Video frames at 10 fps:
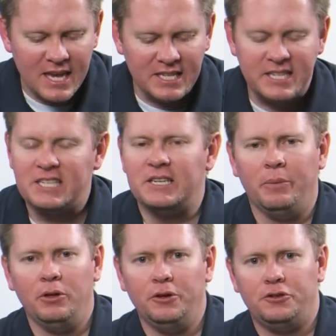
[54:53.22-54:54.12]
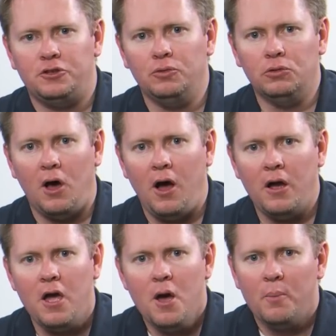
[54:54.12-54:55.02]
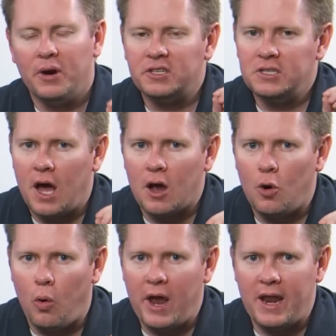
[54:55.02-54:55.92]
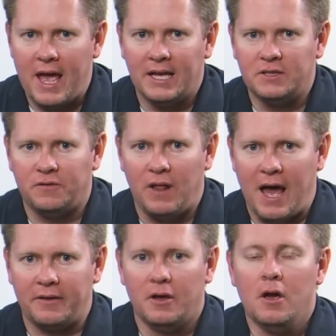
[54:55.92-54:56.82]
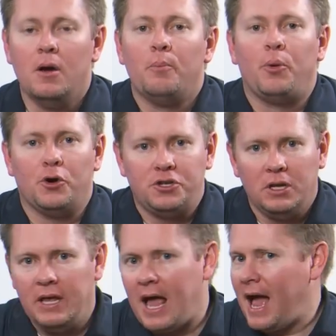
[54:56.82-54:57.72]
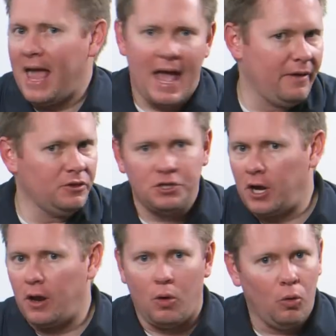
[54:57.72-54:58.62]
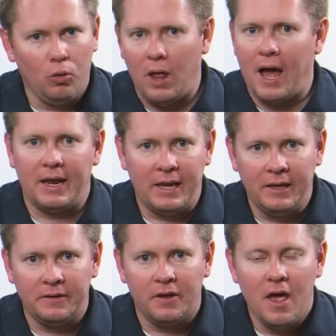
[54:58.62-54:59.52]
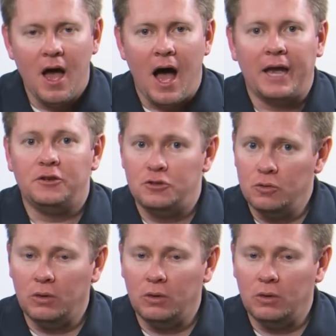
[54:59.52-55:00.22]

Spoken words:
is similar to log, but it's not quite as flat. Personally, I haven't shot a whole lot in it. I do